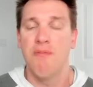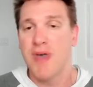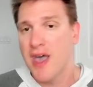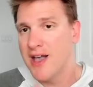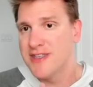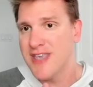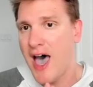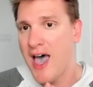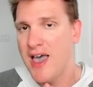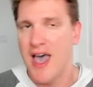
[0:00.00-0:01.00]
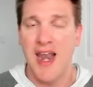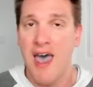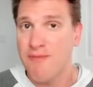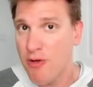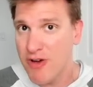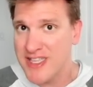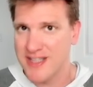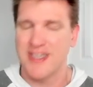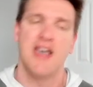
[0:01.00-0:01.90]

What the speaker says: Because I have my reasons,